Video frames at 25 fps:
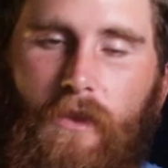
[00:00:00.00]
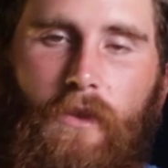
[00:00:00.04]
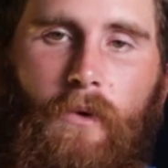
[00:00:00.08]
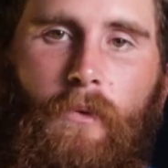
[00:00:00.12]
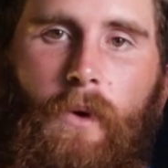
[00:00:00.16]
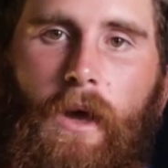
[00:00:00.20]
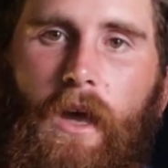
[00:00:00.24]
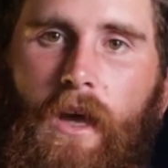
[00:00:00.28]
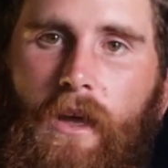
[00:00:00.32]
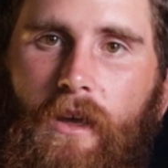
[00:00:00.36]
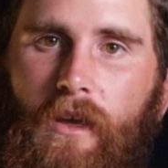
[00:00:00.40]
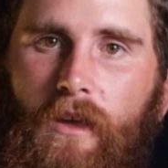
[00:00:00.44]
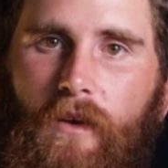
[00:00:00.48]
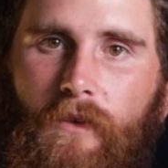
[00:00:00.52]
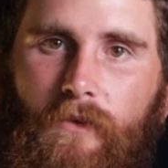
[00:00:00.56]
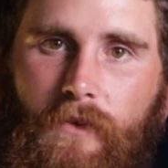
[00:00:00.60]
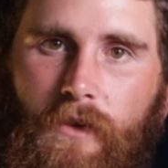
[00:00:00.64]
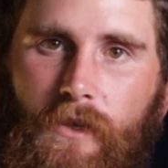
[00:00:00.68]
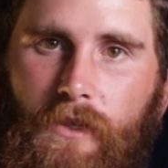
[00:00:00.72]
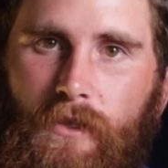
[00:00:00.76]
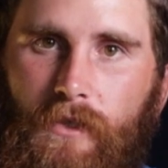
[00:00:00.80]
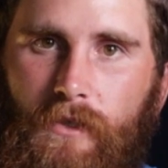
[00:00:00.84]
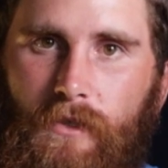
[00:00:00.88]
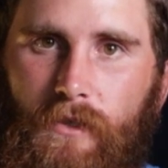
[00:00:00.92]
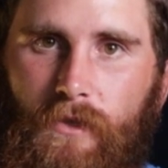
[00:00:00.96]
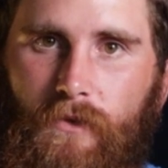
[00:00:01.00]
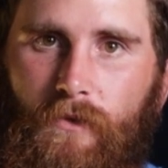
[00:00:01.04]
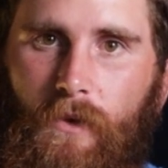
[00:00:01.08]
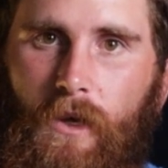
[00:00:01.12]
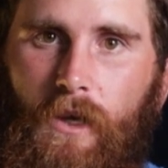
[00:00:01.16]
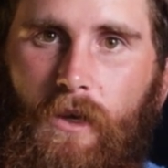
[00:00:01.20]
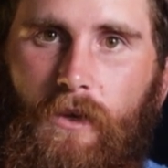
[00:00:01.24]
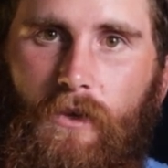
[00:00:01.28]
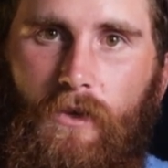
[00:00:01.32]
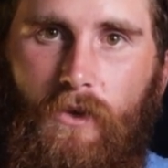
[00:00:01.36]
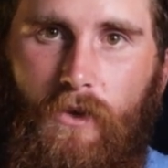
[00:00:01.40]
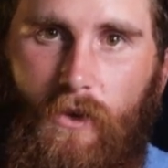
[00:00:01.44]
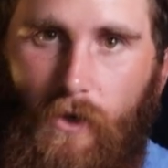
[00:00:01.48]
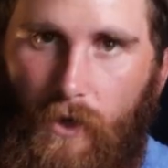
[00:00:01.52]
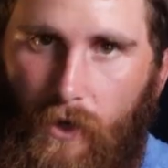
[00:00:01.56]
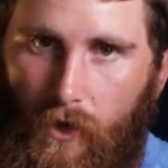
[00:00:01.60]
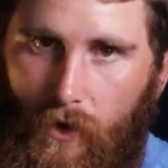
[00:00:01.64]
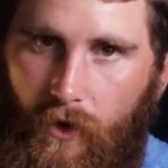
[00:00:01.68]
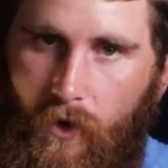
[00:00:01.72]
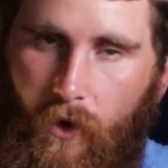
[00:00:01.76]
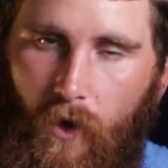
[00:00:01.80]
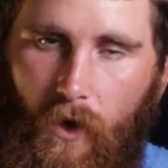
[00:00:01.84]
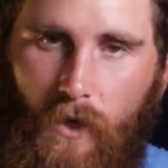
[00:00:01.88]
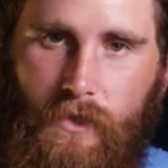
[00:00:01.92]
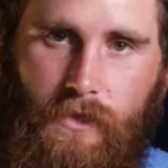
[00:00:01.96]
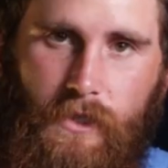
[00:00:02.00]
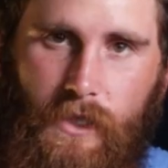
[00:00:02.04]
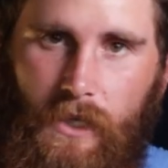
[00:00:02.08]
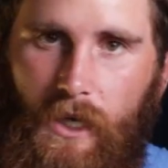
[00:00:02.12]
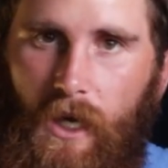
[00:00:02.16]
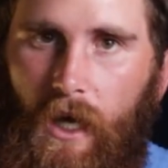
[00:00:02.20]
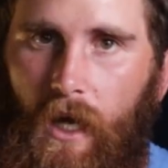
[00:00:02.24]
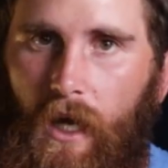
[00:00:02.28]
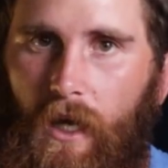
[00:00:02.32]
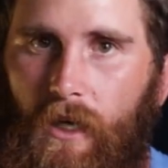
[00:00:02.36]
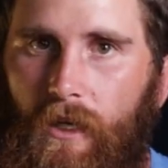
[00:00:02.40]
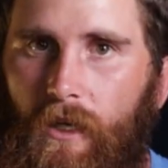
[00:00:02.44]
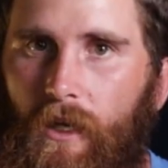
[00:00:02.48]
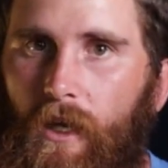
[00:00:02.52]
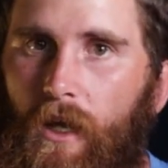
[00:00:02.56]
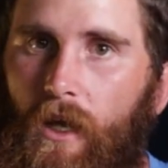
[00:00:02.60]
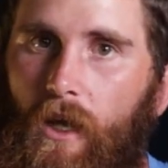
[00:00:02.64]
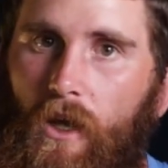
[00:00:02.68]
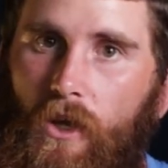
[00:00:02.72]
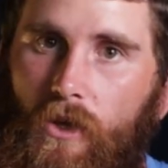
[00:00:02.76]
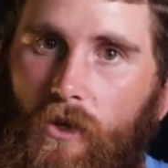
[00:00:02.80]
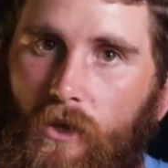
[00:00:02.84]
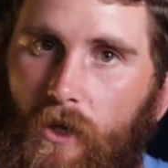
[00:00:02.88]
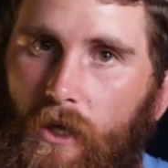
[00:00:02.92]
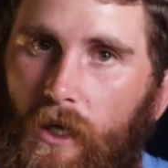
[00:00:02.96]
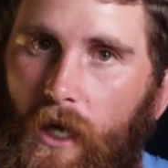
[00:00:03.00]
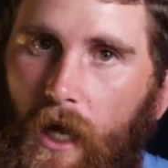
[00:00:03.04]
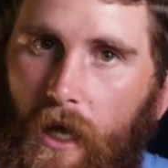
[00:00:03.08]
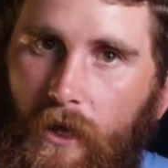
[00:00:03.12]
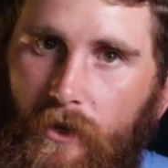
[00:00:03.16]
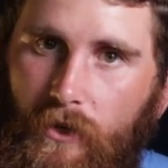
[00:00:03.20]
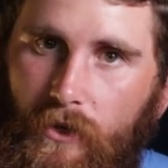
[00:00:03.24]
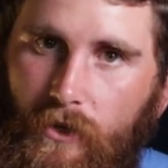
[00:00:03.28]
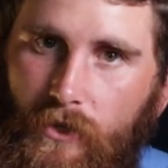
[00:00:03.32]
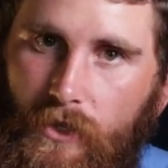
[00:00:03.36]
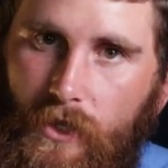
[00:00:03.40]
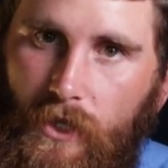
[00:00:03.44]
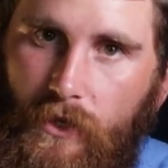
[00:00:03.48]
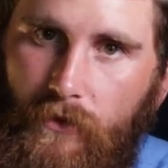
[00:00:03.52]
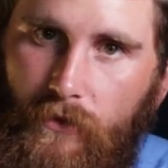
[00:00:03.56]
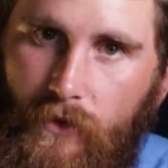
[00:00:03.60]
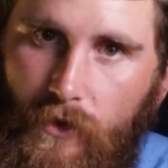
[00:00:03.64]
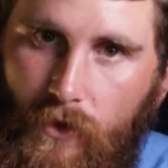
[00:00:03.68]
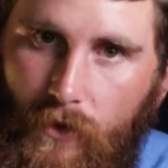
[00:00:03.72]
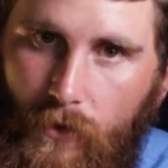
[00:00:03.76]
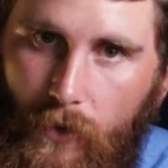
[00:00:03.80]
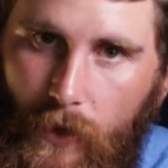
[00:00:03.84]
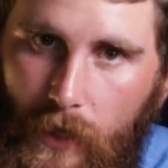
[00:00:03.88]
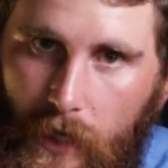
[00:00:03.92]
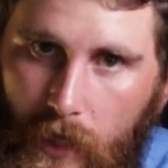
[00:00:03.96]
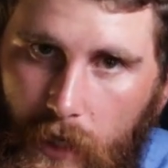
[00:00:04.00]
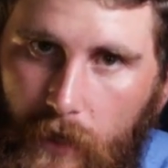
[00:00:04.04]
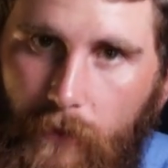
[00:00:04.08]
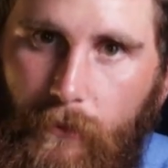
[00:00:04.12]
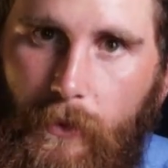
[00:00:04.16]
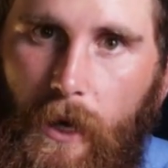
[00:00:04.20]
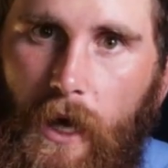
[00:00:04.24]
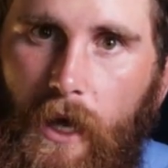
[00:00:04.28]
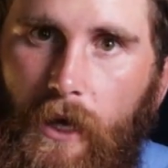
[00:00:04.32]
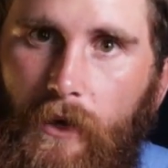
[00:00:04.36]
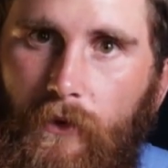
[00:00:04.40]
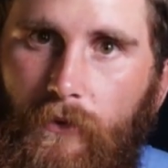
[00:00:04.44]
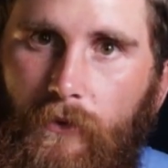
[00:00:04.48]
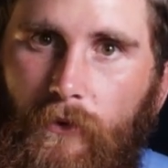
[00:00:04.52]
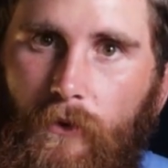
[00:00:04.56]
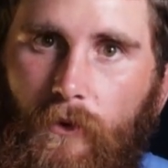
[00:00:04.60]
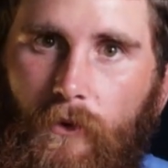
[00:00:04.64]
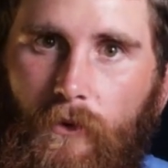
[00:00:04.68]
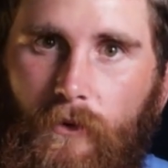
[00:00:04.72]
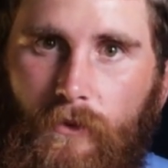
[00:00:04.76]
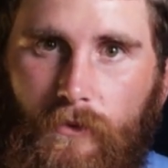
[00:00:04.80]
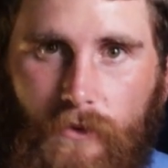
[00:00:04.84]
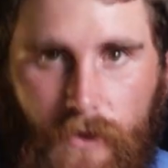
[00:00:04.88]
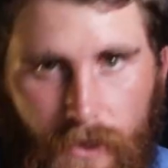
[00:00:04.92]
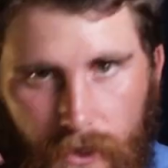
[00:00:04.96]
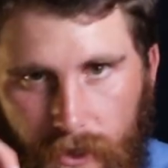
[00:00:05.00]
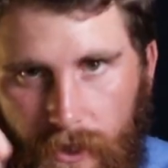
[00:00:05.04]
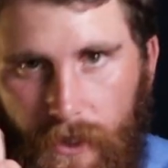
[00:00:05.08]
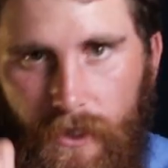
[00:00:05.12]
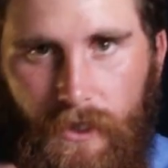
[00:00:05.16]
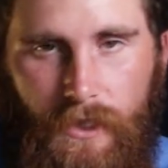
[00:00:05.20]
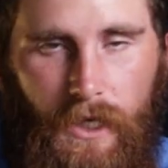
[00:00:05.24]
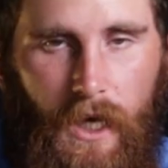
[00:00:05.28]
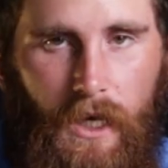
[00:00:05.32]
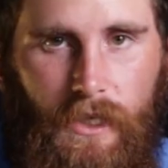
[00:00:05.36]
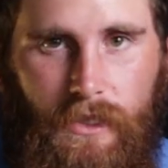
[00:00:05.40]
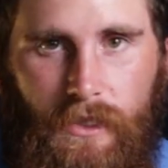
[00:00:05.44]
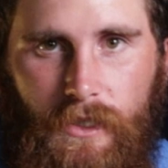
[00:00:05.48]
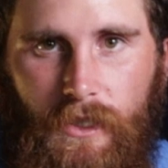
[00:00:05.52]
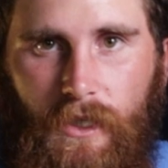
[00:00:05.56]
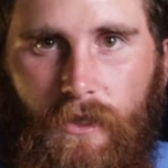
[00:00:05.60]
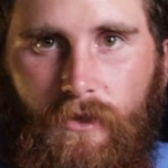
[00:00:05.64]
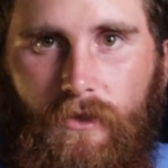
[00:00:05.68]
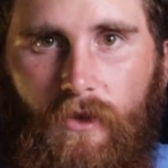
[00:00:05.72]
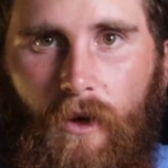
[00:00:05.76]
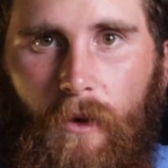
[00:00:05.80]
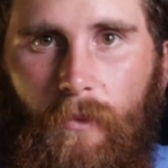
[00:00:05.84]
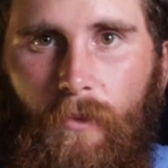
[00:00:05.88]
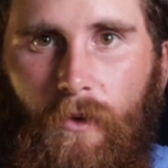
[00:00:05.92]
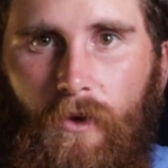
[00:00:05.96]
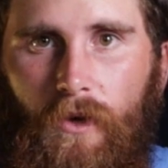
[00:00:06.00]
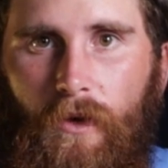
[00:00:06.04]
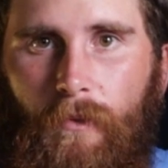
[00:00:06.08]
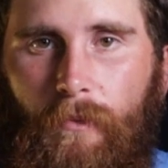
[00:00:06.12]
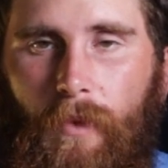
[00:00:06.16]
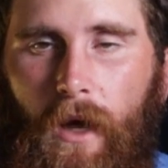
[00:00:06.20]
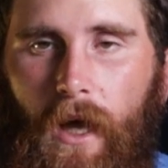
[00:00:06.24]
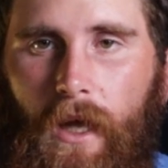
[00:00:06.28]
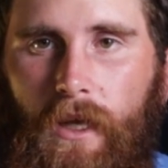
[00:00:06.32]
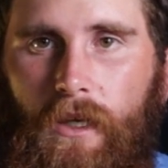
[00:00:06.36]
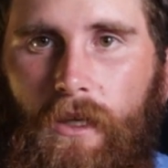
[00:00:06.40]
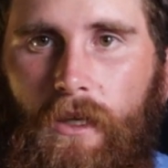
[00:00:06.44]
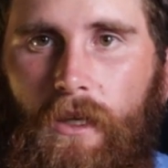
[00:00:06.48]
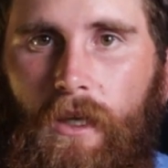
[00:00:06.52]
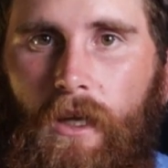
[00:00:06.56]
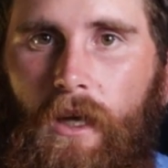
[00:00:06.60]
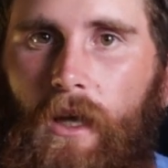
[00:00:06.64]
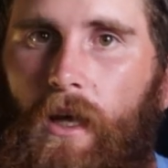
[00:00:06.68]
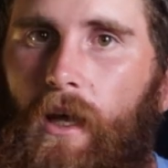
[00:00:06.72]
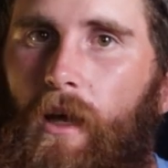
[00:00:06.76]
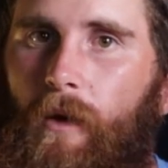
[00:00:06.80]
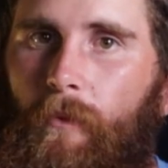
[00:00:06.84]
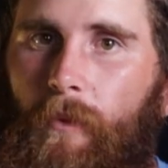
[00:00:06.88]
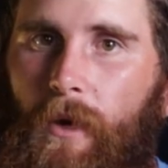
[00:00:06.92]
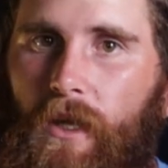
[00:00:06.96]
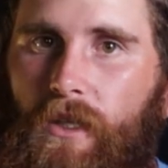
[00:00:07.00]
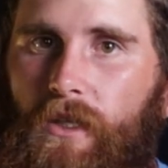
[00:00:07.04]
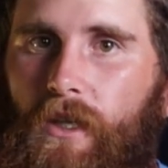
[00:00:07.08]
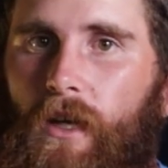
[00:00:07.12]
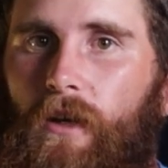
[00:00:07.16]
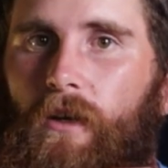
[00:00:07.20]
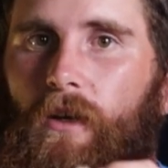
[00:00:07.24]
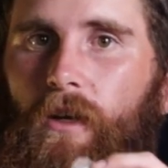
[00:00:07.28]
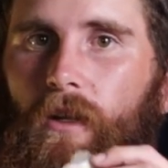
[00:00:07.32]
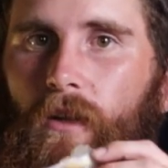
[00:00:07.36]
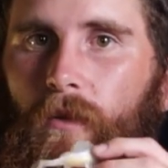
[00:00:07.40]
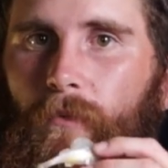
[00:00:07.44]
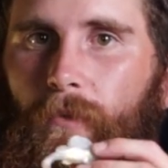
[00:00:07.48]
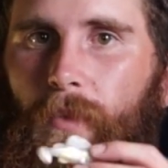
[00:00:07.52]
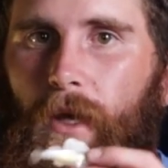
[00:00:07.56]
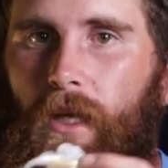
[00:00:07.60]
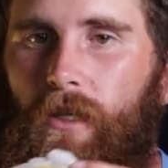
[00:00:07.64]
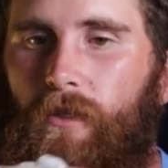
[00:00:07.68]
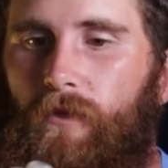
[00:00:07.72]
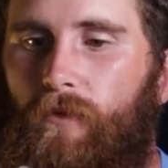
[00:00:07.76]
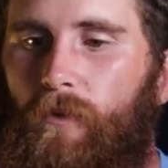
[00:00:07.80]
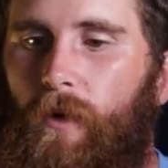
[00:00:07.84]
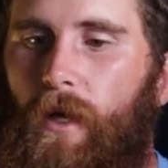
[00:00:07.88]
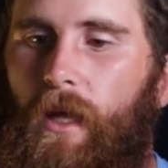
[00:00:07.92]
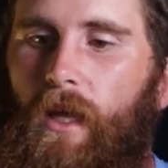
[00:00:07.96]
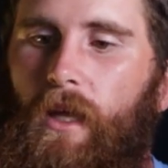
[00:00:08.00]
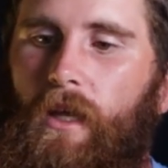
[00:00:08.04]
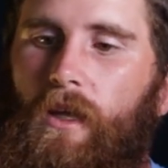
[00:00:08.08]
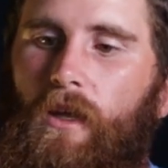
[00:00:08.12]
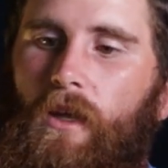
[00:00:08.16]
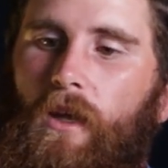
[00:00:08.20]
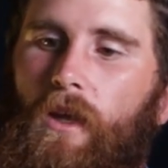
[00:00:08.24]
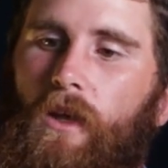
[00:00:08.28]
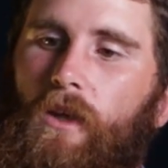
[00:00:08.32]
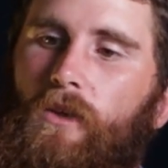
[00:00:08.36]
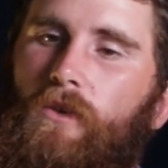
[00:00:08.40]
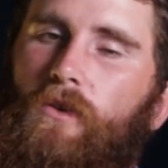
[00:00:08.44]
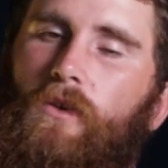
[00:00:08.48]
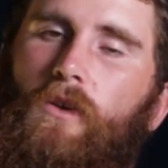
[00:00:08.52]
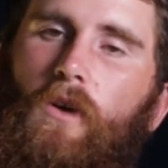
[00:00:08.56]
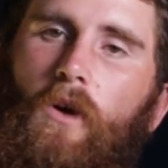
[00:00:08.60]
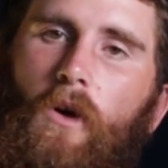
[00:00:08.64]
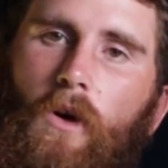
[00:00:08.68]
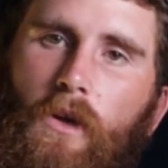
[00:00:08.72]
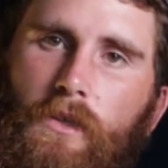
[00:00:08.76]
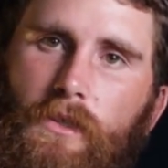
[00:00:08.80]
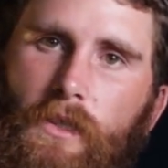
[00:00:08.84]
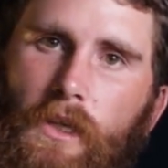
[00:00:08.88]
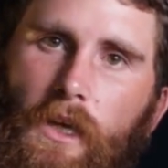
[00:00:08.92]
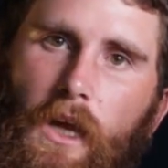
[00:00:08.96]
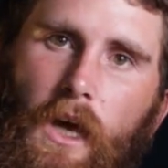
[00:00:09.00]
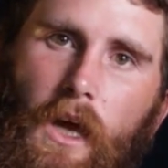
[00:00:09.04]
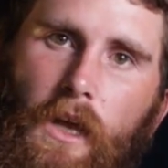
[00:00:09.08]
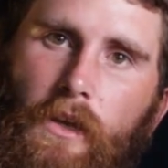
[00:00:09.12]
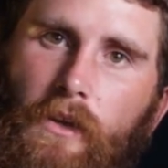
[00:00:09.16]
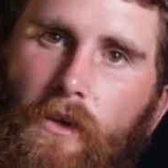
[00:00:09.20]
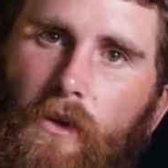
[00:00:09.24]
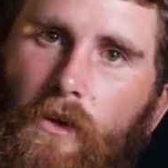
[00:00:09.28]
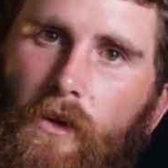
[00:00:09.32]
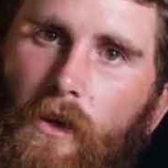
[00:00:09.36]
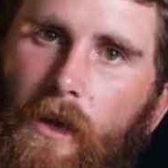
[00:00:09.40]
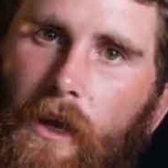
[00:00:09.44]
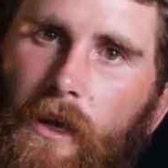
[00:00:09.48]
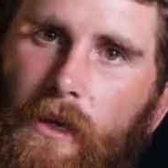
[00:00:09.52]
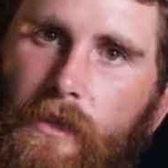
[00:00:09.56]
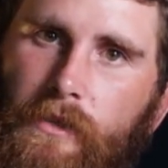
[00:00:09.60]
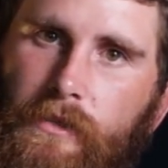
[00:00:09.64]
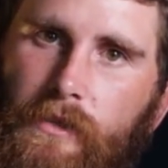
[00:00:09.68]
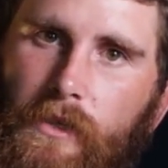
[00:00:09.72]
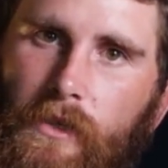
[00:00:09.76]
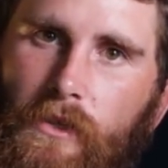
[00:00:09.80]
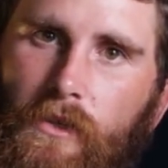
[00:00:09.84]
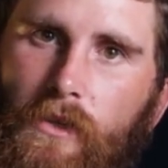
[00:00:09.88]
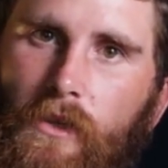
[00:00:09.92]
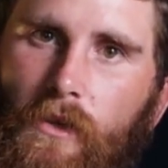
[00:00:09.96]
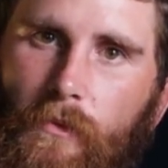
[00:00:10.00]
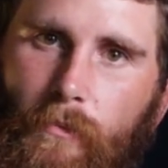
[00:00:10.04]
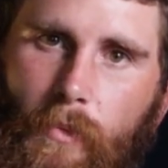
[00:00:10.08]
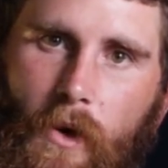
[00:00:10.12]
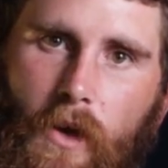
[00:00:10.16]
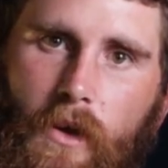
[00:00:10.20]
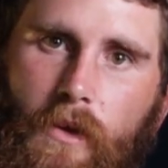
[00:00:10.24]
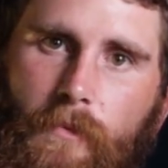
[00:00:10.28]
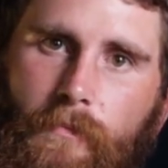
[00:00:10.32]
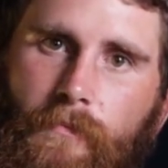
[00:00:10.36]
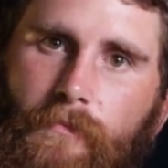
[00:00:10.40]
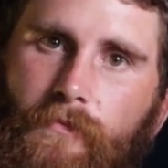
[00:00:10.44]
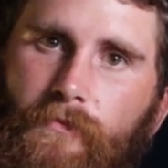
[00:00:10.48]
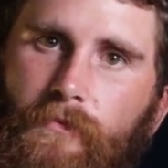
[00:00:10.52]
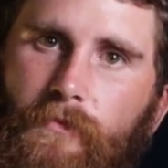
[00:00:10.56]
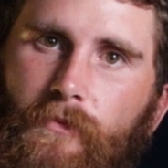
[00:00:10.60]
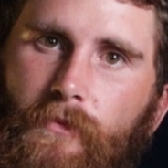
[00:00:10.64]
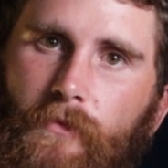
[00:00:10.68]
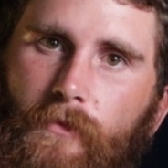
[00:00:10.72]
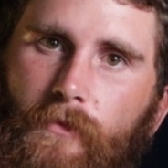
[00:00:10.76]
The way how you're going to fish this as well, you can cast it out. You can either retrieve it quickly back for just enticing that top water bite, but generally the best way is you cast it out, you let it sink to the bottom,